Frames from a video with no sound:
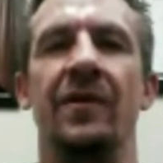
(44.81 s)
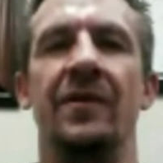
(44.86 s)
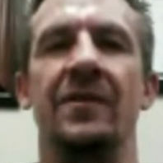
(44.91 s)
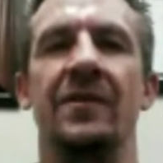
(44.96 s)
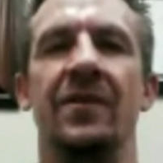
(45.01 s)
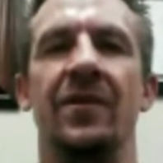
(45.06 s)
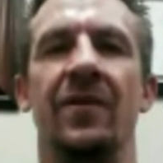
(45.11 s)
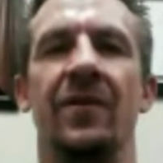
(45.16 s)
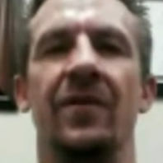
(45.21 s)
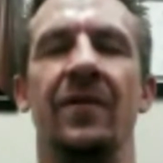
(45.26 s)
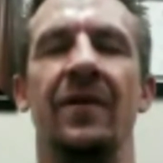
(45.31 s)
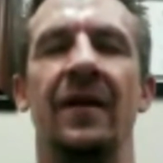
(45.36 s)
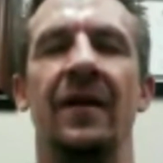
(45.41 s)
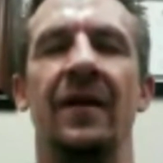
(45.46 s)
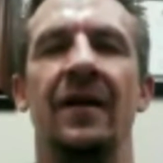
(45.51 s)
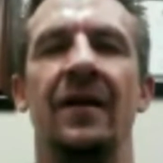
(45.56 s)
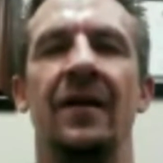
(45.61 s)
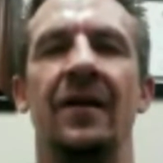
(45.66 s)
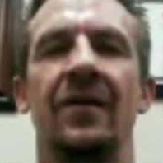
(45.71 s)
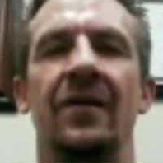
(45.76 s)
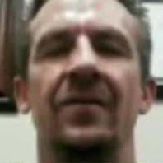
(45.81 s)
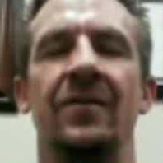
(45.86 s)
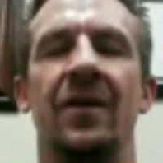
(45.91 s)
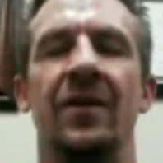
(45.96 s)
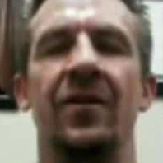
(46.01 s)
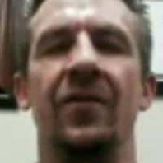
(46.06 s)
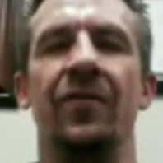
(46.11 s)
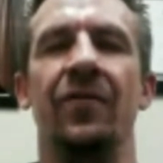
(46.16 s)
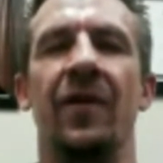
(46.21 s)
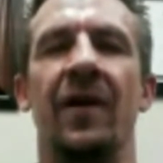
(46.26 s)
So, you know,
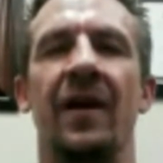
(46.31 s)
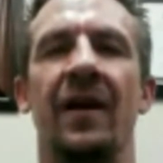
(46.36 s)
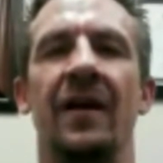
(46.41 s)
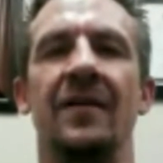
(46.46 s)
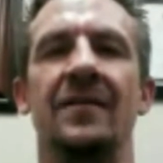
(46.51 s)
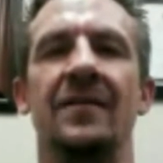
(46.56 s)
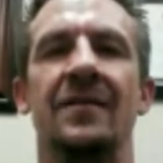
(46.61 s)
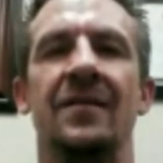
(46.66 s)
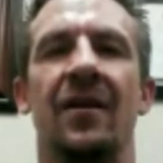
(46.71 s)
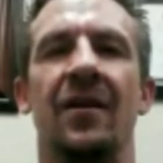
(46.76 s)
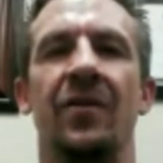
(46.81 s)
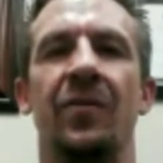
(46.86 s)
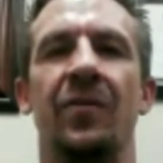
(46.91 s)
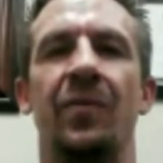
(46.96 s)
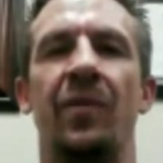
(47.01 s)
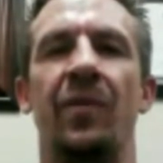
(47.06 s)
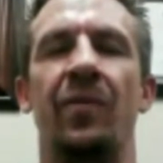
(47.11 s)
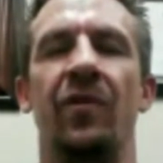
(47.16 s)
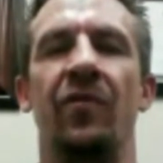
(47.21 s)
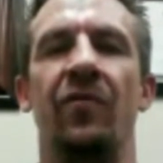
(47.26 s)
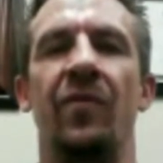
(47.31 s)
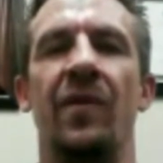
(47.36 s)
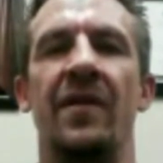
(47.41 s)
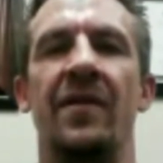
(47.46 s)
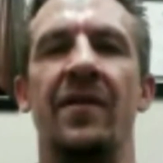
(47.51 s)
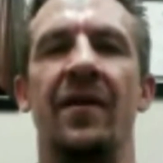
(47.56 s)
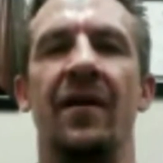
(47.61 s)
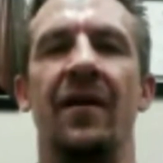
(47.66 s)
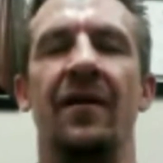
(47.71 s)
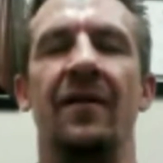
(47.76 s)
talk to your friends, talk to people who have
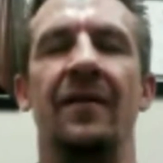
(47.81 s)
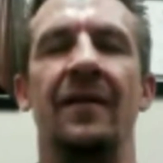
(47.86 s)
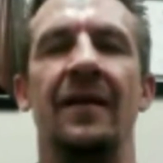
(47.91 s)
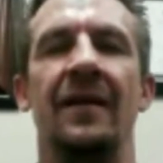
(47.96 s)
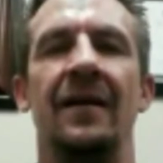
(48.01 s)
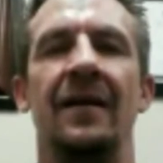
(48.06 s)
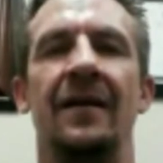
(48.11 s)
been there.